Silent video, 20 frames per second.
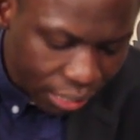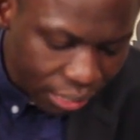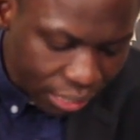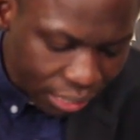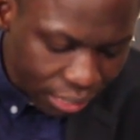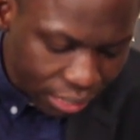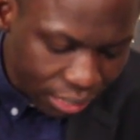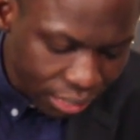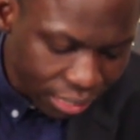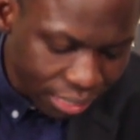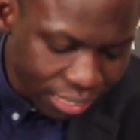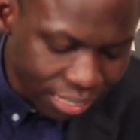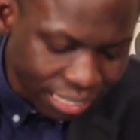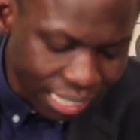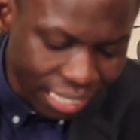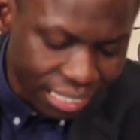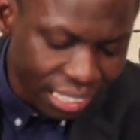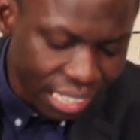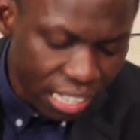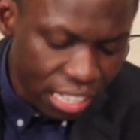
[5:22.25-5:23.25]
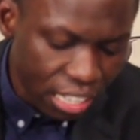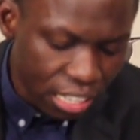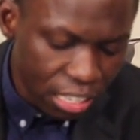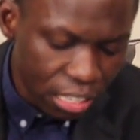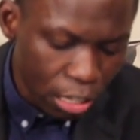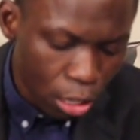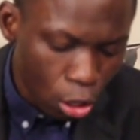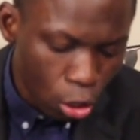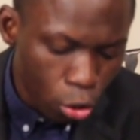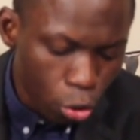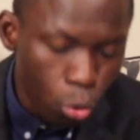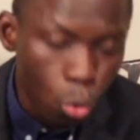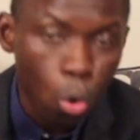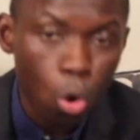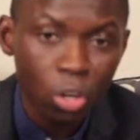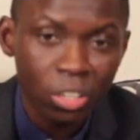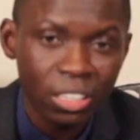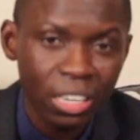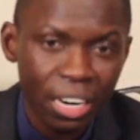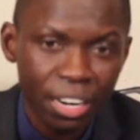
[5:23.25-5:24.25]
This is certainly no
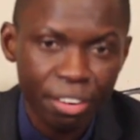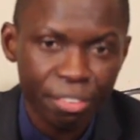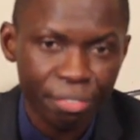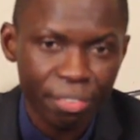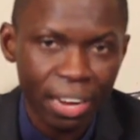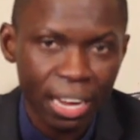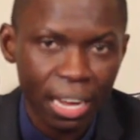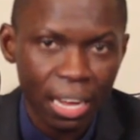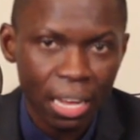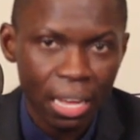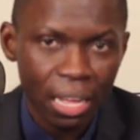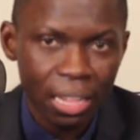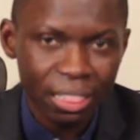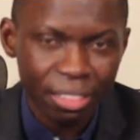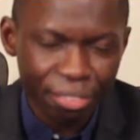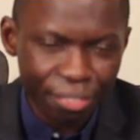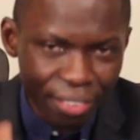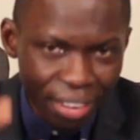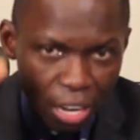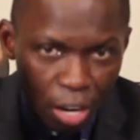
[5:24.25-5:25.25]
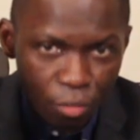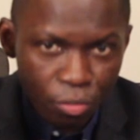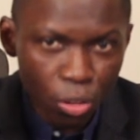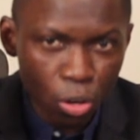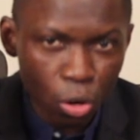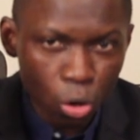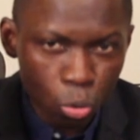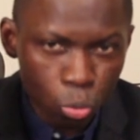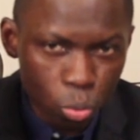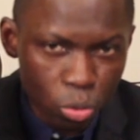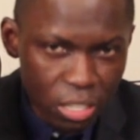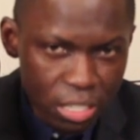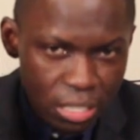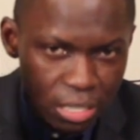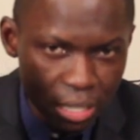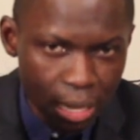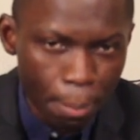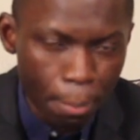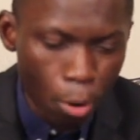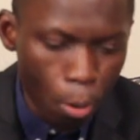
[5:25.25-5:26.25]
ordinary fire. The fire of the Lord will
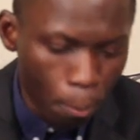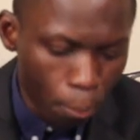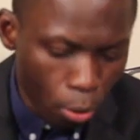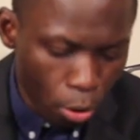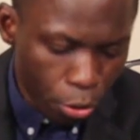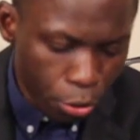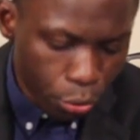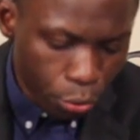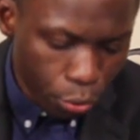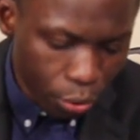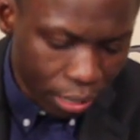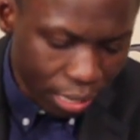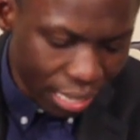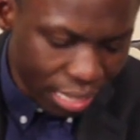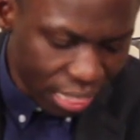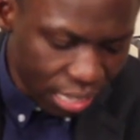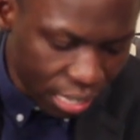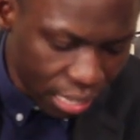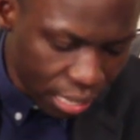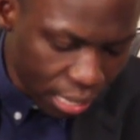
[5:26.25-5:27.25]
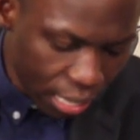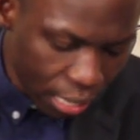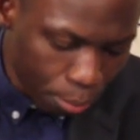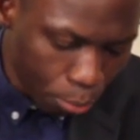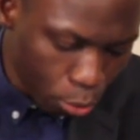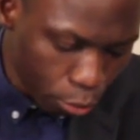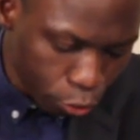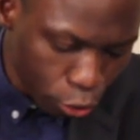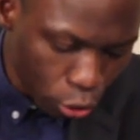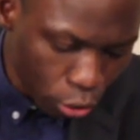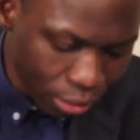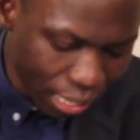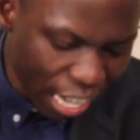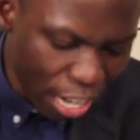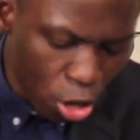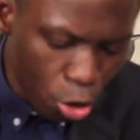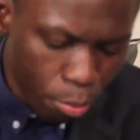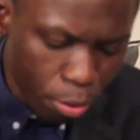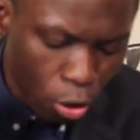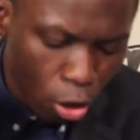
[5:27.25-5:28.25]
descend upon you in the name of Jesus,
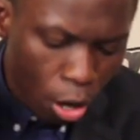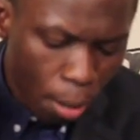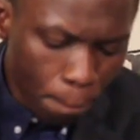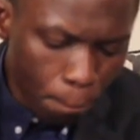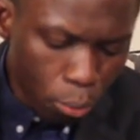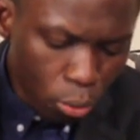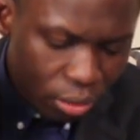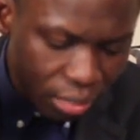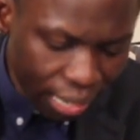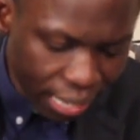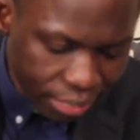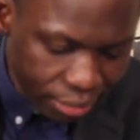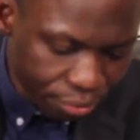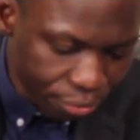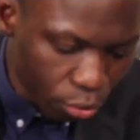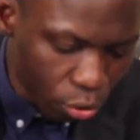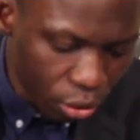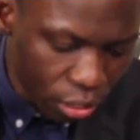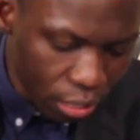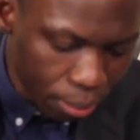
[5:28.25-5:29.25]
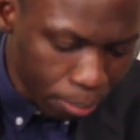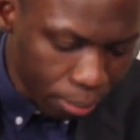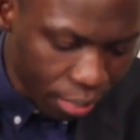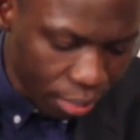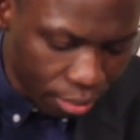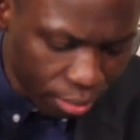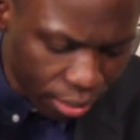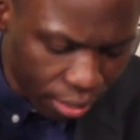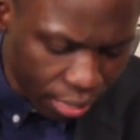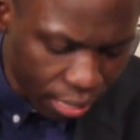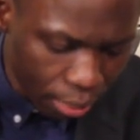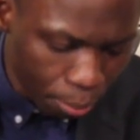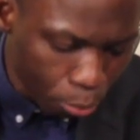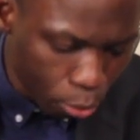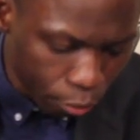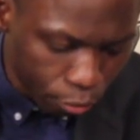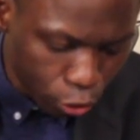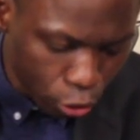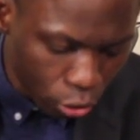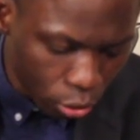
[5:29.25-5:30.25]
and you become potent for him in the name
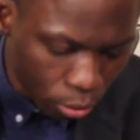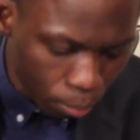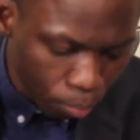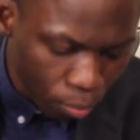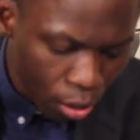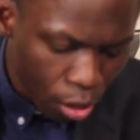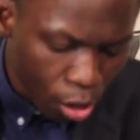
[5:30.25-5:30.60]
of Jesus.